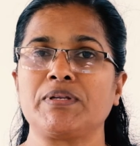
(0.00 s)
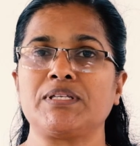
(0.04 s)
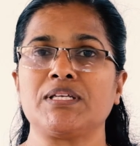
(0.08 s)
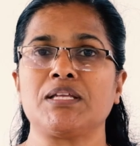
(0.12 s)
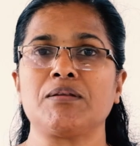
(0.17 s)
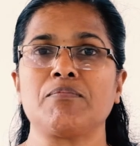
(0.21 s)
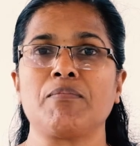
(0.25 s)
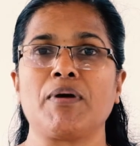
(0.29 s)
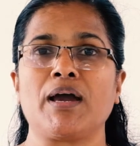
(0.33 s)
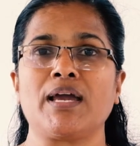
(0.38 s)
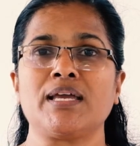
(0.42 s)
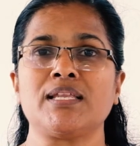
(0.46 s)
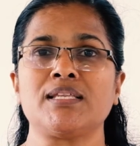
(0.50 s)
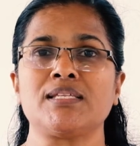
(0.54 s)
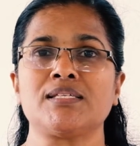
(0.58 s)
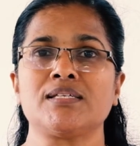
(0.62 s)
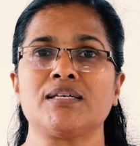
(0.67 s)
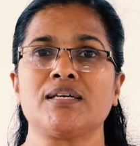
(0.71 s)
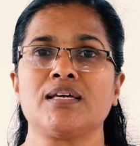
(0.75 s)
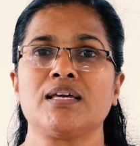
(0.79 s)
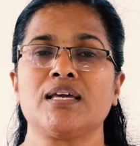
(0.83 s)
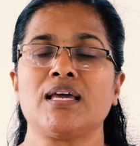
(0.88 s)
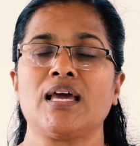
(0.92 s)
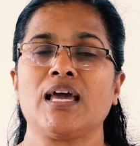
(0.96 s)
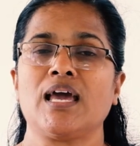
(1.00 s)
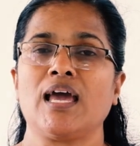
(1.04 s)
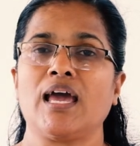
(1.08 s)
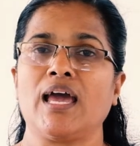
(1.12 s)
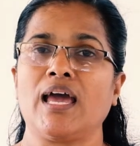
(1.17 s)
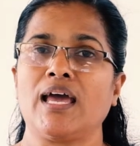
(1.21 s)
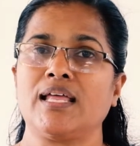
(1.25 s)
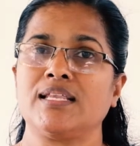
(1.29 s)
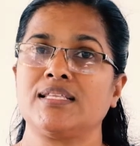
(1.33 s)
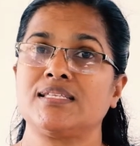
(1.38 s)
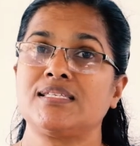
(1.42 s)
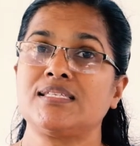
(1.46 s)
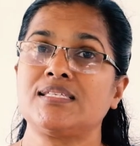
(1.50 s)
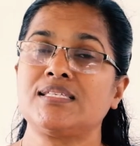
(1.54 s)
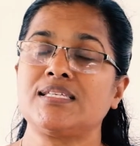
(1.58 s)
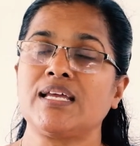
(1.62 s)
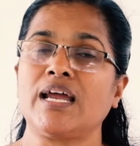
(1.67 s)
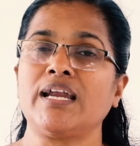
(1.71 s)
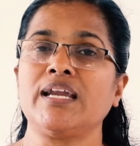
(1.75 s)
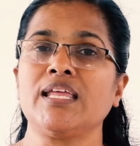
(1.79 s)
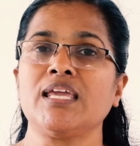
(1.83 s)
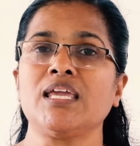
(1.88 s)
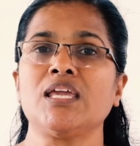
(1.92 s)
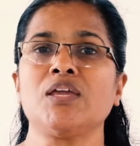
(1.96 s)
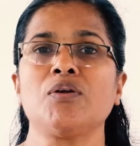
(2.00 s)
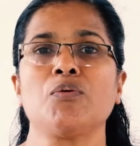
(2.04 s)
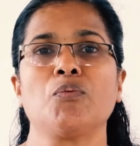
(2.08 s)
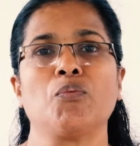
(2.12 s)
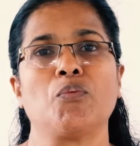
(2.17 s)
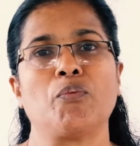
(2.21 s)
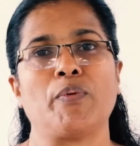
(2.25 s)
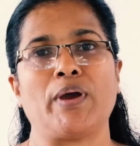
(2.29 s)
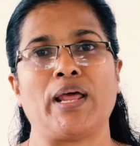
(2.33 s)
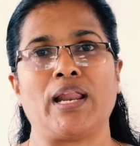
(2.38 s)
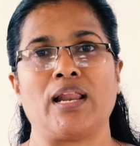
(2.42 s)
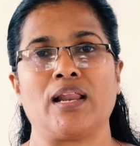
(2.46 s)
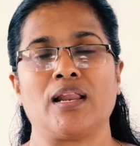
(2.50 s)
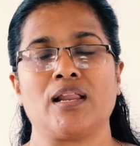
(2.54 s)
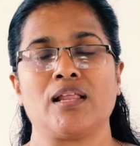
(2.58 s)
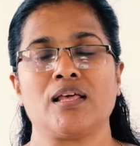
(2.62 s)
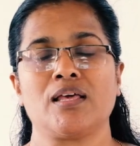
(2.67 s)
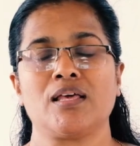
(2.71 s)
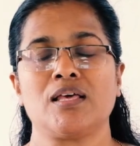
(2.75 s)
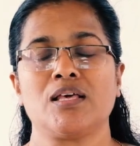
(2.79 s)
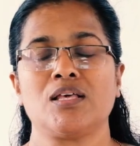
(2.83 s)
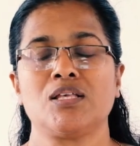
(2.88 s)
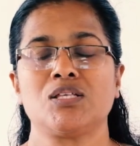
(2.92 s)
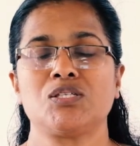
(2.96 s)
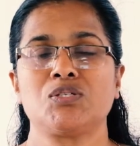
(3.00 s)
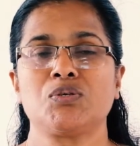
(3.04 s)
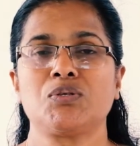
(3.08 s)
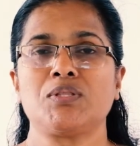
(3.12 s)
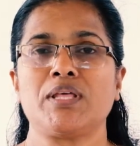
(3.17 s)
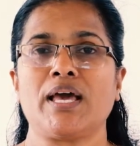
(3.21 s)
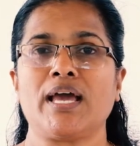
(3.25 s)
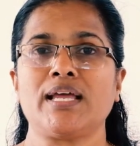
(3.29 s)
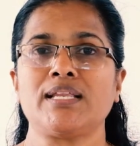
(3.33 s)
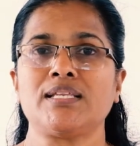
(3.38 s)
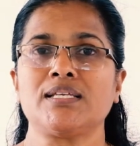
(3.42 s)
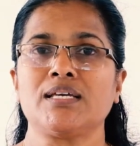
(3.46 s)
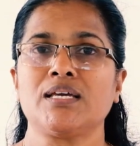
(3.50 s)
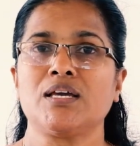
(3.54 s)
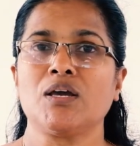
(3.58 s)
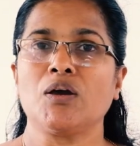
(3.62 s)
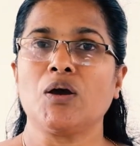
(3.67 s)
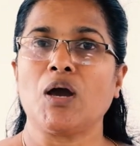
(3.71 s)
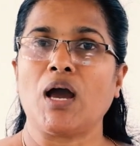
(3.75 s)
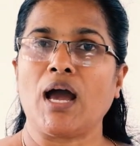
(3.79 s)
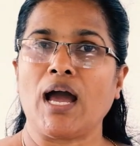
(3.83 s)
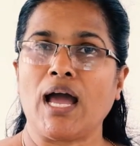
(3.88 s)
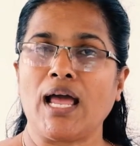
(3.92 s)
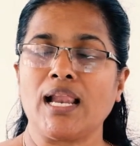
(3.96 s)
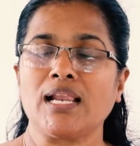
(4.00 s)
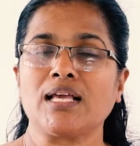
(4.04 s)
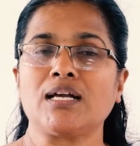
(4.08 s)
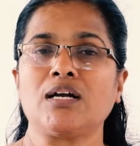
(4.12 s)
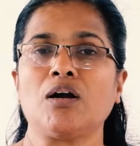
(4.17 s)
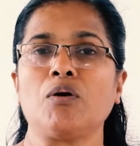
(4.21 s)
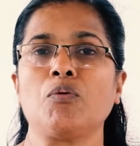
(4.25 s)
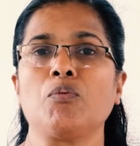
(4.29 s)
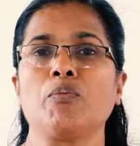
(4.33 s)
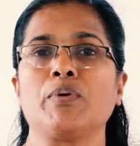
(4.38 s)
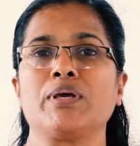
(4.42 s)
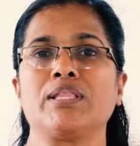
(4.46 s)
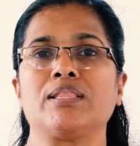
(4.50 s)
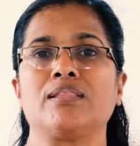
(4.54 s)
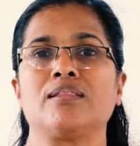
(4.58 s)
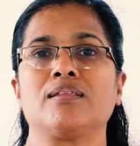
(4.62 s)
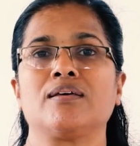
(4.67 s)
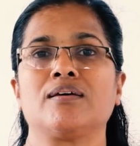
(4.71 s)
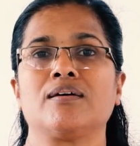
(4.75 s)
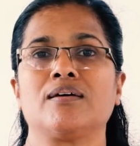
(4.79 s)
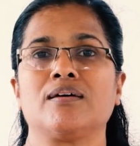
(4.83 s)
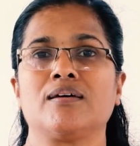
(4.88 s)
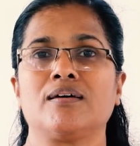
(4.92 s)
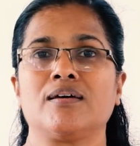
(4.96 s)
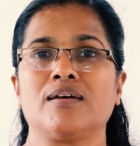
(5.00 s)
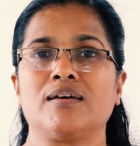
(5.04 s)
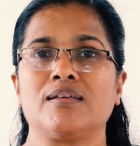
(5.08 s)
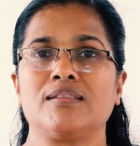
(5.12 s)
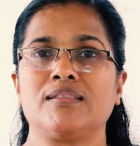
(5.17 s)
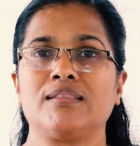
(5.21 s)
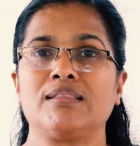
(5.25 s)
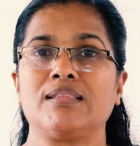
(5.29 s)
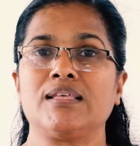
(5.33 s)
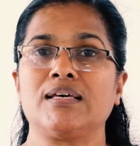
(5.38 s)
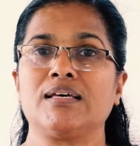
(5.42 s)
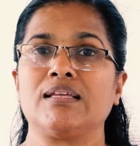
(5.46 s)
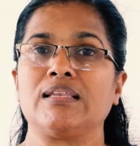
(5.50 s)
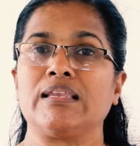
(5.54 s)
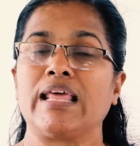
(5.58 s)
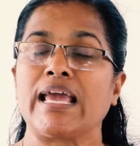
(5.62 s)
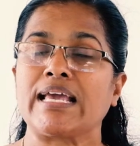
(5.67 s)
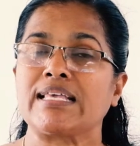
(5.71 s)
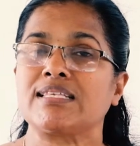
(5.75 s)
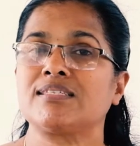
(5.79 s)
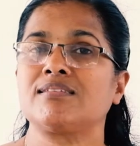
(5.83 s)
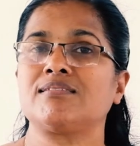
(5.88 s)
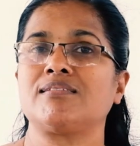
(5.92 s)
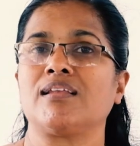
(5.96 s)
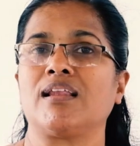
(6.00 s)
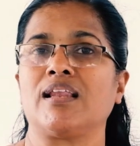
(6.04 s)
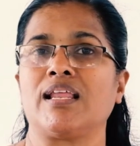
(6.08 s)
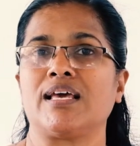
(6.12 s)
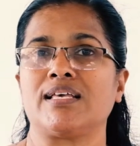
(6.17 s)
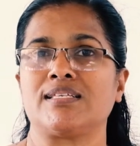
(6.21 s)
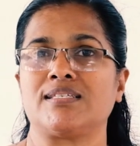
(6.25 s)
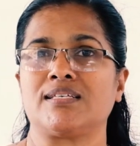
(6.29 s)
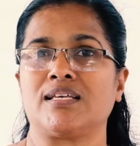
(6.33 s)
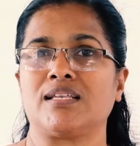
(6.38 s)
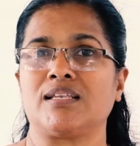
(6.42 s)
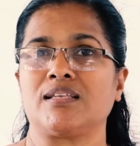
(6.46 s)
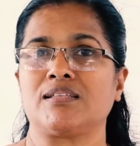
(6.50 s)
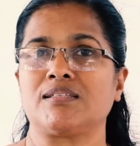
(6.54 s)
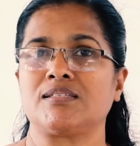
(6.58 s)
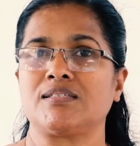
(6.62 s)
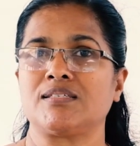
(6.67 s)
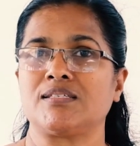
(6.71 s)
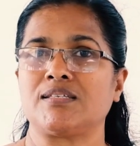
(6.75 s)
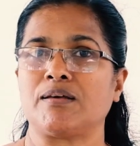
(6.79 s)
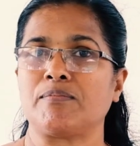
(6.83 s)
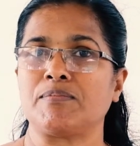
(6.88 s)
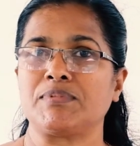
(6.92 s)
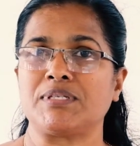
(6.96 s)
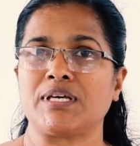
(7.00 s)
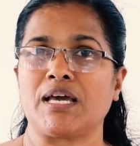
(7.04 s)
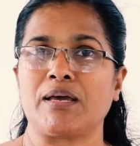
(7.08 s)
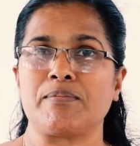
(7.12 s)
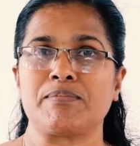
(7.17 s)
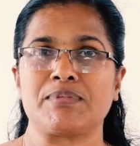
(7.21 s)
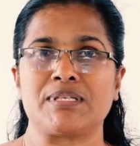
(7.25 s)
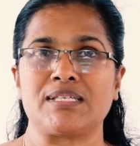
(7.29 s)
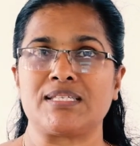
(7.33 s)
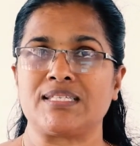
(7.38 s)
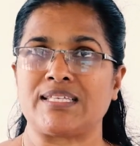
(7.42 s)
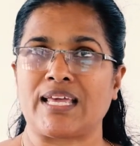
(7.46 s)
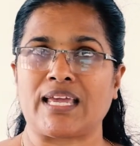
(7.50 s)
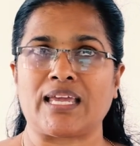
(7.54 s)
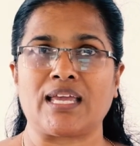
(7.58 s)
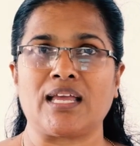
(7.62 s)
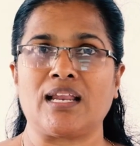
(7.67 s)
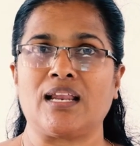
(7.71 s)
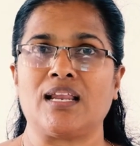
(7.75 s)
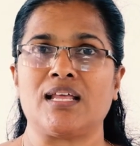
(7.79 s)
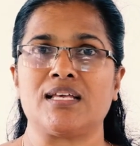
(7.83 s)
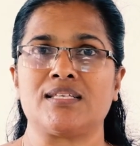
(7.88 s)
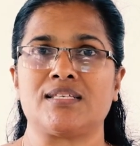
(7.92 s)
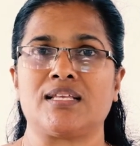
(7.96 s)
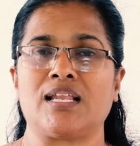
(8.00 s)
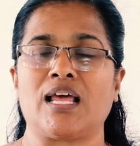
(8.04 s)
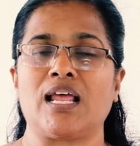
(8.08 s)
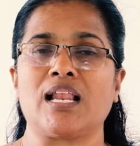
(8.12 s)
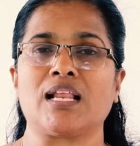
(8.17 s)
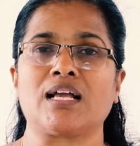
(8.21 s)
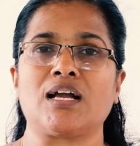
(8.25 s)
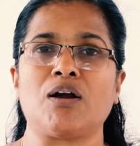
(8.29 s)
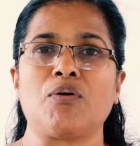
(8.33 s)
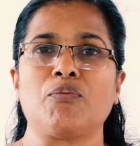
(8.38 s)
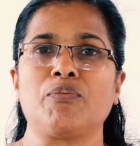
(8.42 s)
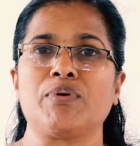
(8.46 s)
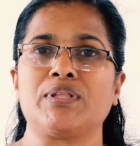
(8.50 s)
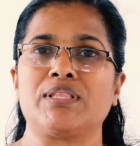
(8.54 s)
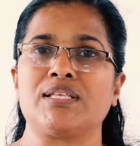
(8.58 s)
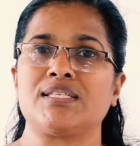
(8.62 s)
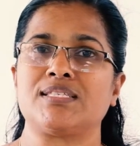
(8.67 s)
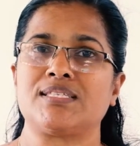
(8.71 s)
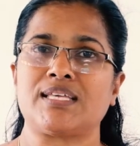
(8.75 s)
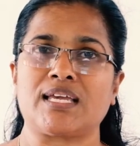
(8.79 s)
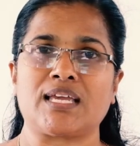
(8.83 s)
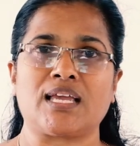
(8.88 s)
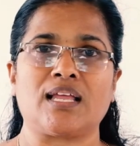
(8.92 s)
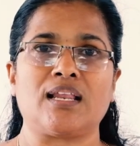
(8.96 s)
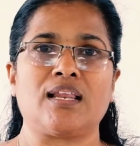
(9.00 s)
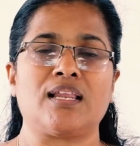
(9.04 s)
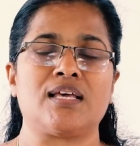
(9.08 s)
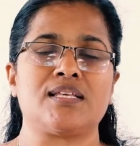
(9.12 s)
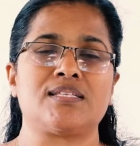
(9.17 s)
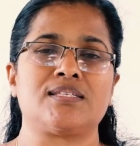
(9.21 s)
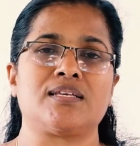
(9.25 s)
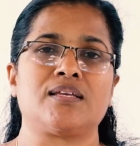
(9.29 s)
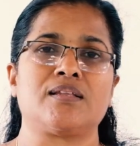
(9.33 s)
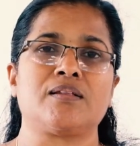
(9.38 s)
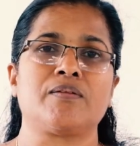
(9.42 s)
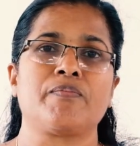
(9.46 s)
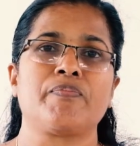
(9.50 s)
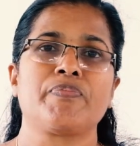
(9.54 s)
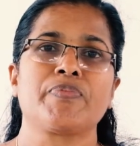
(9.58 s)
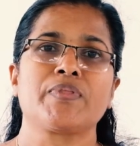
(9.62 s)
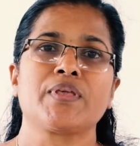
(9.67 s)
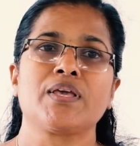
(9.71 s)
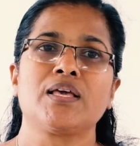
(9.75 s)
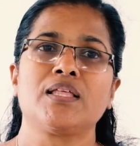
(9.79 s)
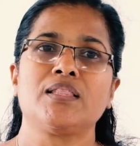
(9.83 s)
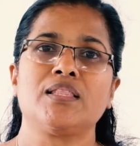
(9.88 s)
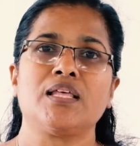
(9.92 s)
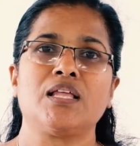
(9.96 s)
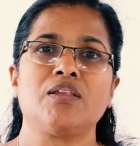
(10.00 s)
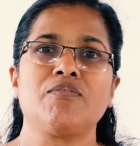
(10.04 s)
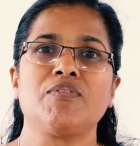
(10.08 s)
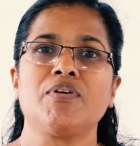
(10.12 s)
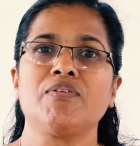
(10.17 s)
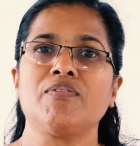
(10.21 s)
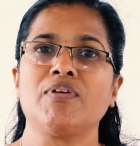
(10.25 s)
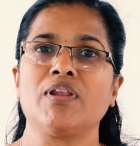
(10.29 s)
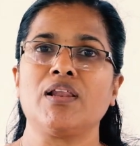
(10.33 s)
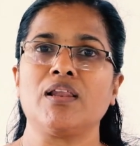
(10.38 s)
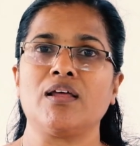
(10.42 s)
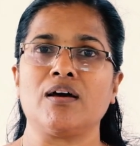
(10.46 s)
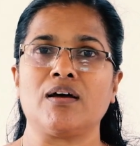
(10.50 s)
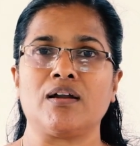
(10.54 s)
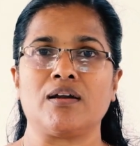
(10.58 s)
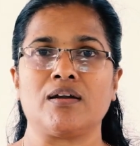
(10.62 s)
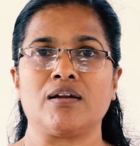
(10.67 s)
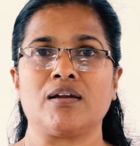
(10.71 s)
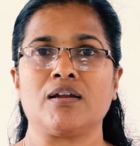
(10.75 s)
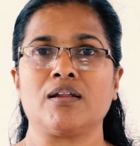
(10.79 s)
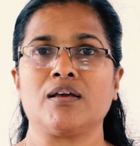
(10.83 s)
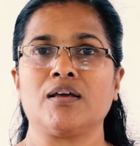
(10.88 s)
in mind and study well so that I'll come with the next lesson, sometimes the second lesson. I'll come with the second lesson, then we will learn